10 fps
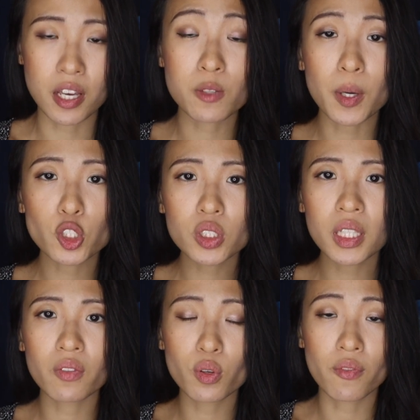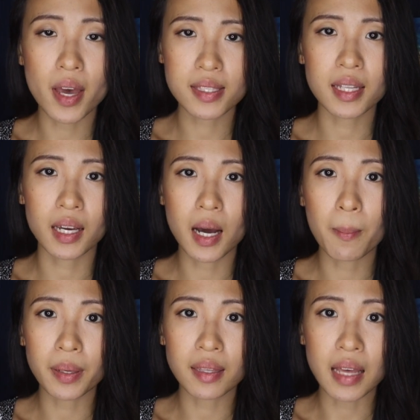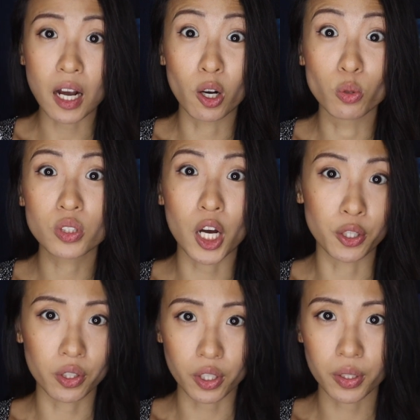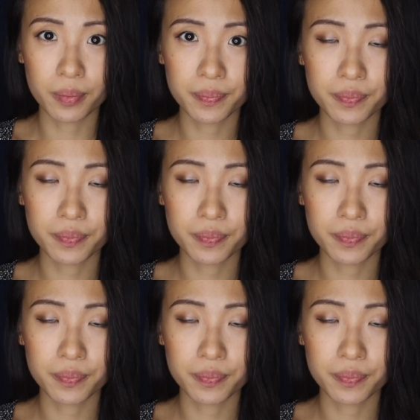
especially if you invest in a company that goes under.